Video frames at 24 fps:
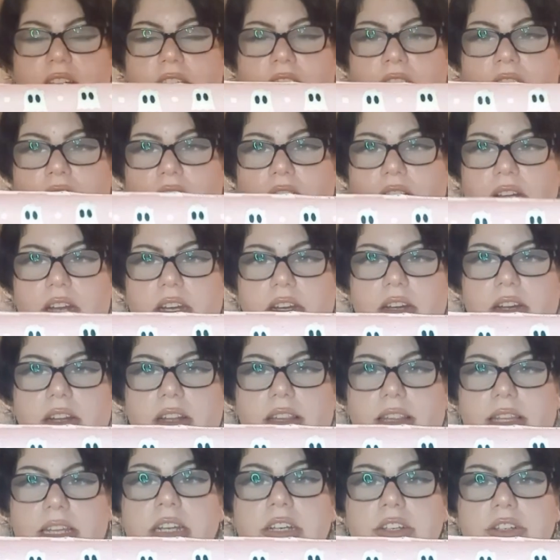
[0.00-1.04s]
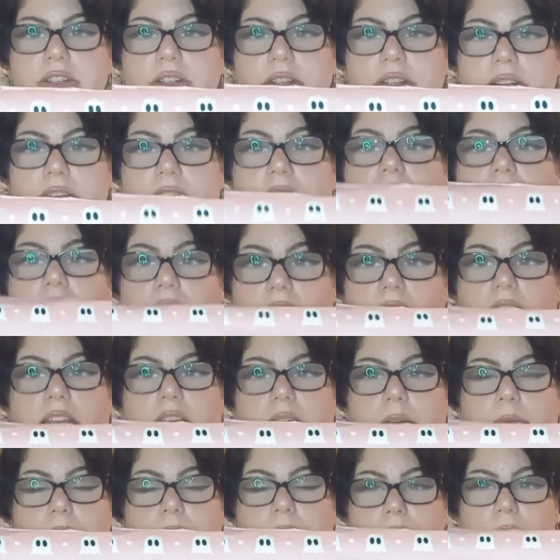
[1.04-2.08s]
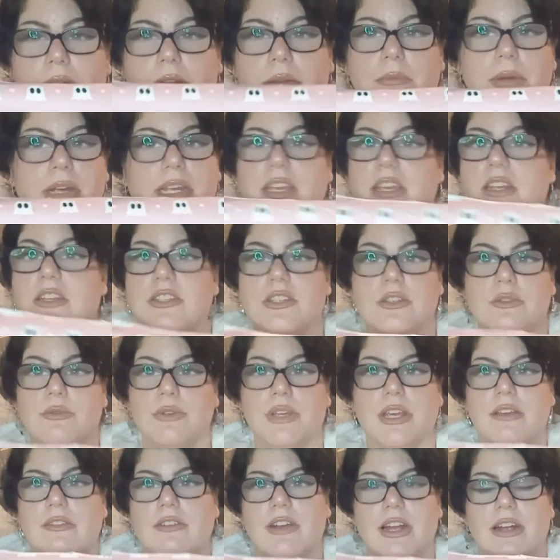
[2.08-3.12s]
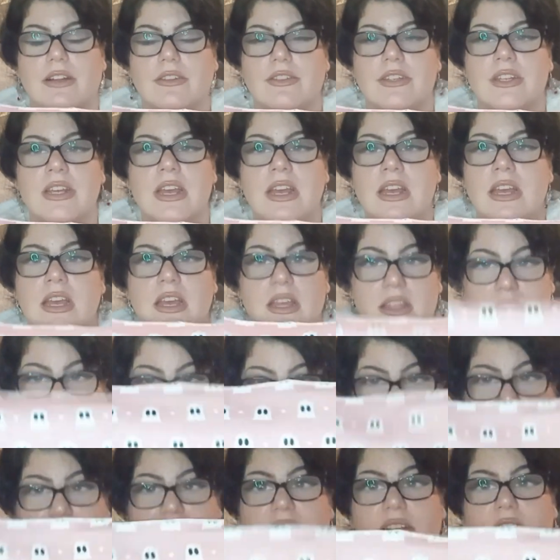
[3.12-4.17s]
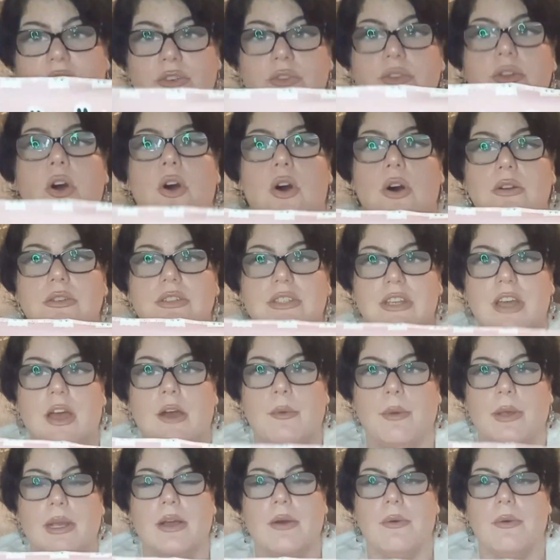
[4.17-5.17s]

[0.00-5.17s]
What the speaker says: cute and literally going to keep them in my kitchen all year round. These are not going